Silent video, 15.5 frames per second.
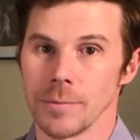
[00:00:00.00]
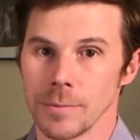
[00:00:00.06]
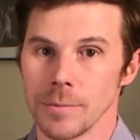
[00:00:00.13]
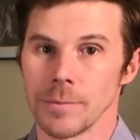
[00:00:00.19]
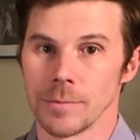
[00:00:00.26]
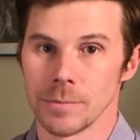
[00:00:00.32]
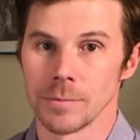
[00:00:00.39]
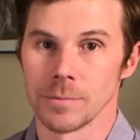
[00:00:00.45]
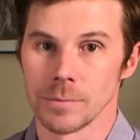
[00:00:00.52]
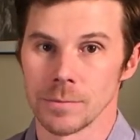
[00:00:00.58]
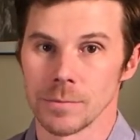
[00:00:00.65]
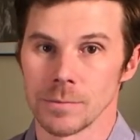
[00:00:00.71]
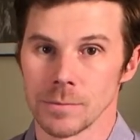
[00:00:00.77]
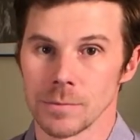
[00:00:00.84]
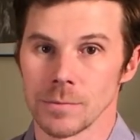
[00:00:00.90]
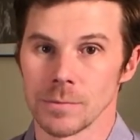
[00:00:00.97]

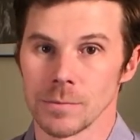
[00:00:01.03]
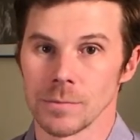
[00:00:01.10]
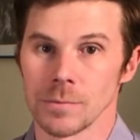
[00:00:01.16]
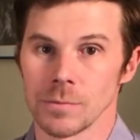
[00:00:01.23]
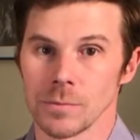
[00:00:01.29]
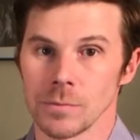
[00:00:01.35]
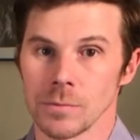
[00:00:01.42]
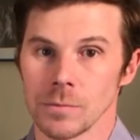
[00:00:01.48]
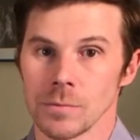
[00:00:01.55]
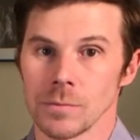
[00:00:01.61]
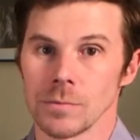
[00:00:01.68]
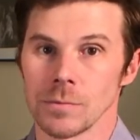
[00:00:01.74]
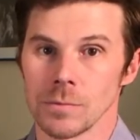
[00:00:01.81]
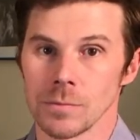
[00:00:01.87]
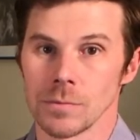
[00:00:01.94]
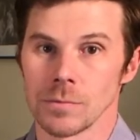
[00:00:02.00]

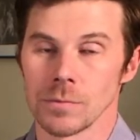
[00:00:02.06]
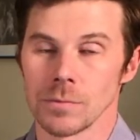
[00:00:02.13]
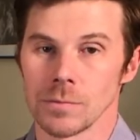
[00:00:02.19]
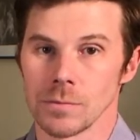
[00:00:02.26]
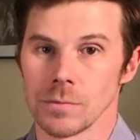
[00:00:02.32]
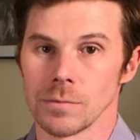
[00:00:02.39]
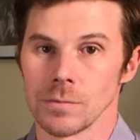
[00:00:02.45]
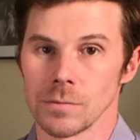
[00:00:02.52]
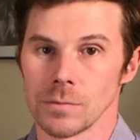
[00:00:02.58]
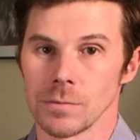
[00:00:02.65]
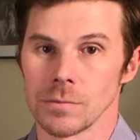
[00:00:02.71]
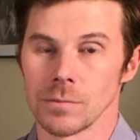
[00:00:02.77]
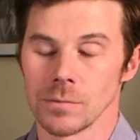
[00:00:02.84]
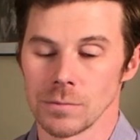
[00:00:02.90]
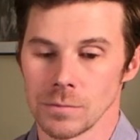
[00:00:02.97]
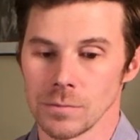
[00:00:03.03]

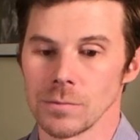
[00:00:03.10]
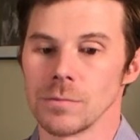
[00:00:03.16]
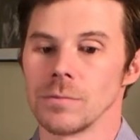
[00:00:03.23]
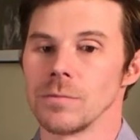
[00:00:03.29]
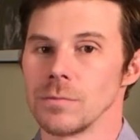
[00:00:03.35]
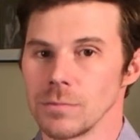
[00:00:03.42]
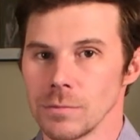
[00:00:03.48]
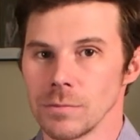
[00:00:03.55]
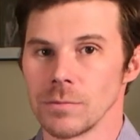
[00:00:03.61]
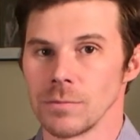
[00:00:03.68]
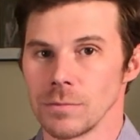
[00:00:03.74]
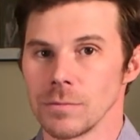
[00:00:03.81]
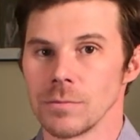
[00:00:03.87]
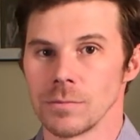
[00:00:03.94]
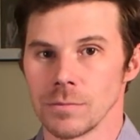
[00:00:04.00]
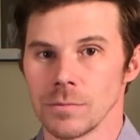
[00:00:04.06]

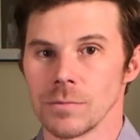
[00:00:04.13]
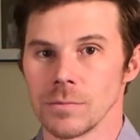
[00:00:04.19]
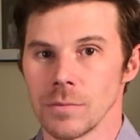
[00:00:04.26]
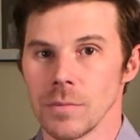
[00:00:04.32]
This person isn't speaking.